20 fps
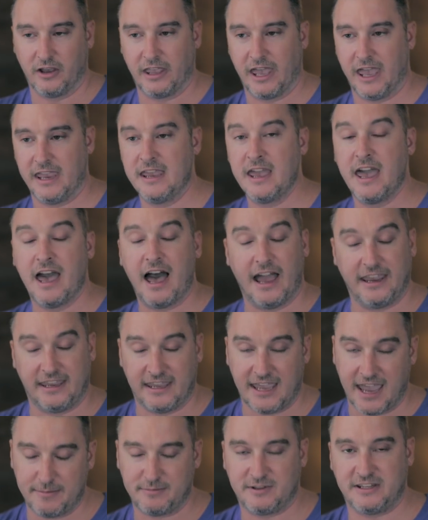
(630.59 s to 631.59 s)
Okay, I
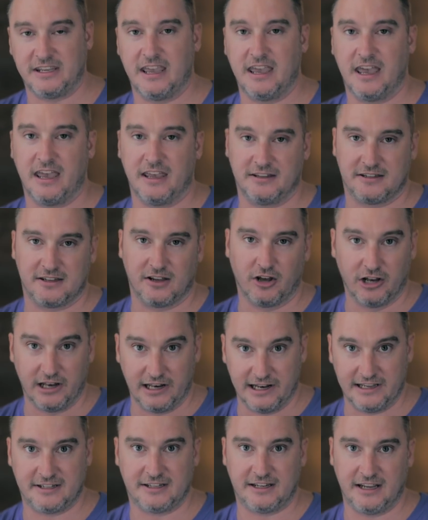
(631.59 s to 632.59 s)
kept it as
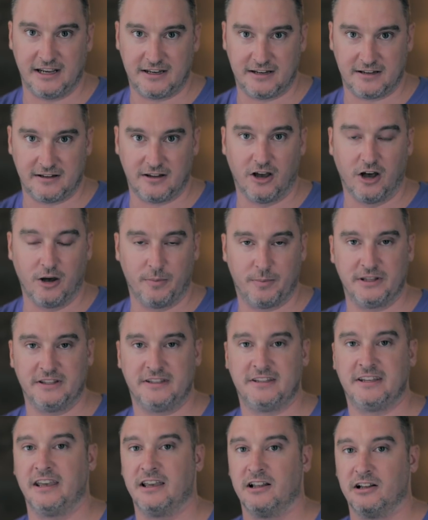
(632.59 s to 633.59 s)
unlisted up
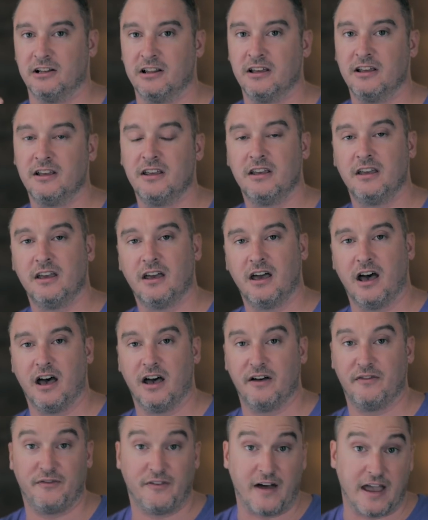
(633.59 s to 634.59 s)
until
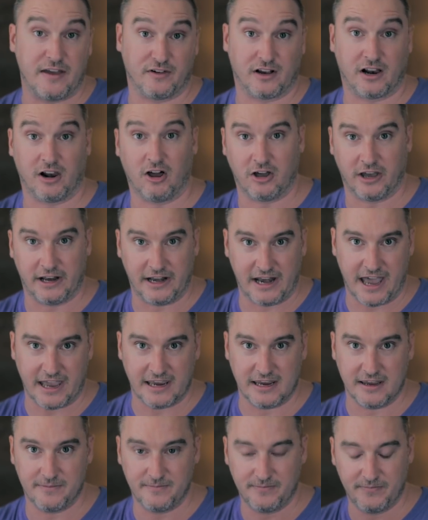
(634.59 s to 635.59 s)
5 o'clock at
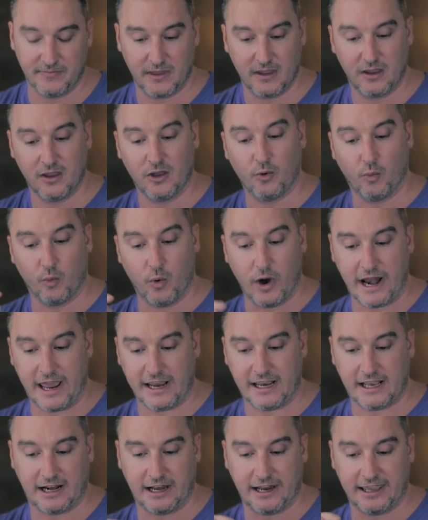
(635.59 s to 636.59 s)
night. When
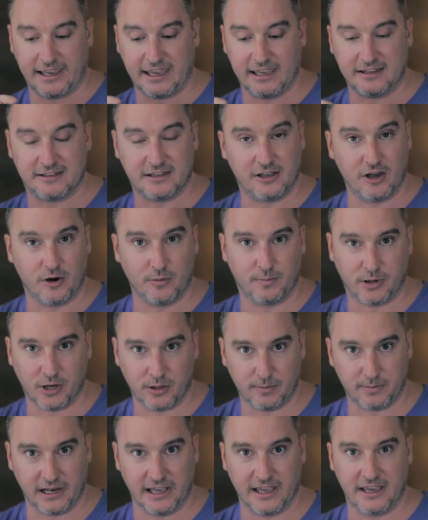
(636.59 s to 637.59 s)
I click it to go
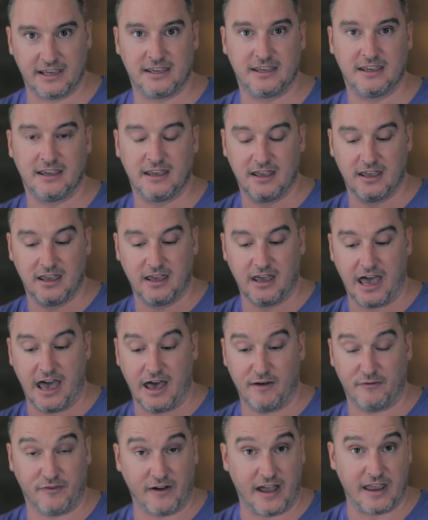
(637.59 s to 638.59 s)
public
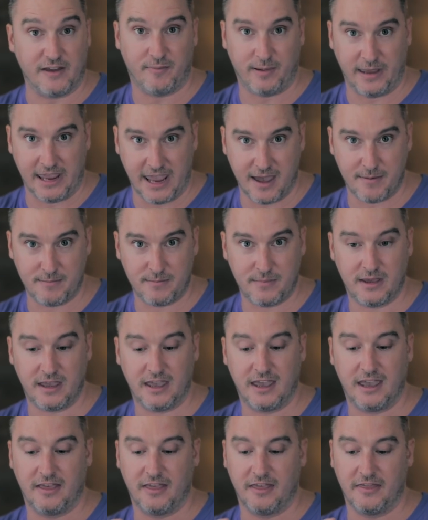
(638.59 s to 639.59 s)
at 5 p.m,
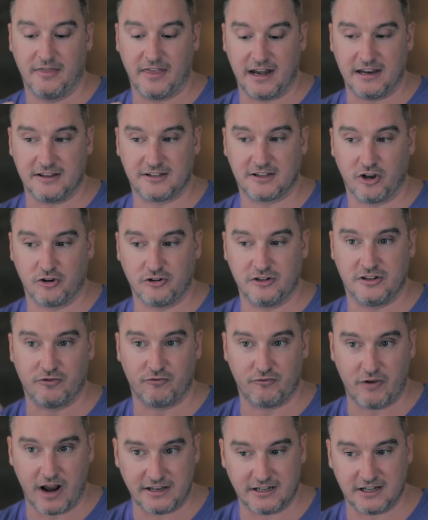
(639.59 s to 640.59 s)
then it's going
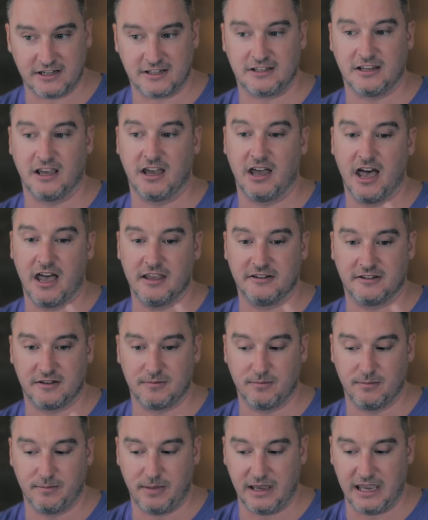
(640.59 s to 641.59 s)
to register as
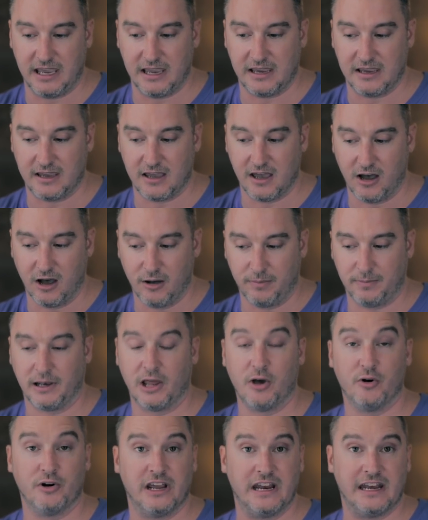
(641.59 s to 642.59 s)
being
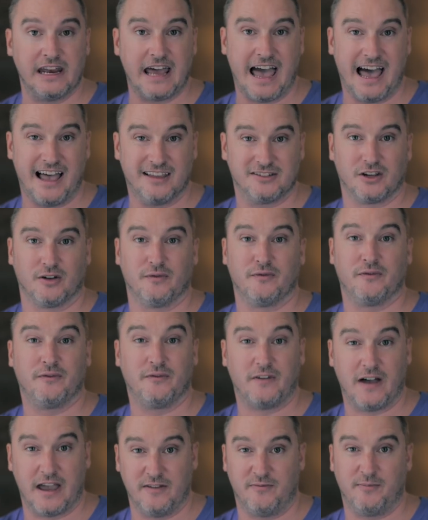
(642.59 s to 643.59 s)
uploaded as of
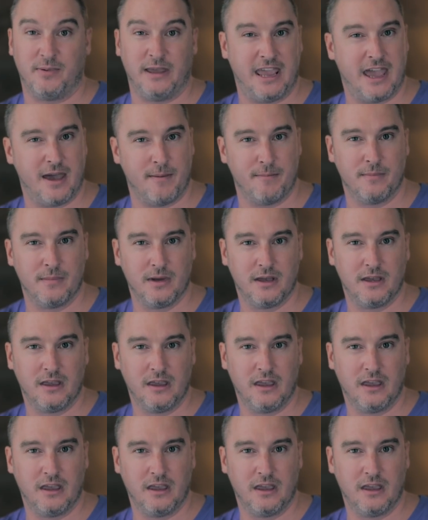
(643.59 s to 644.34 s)
5 p.m.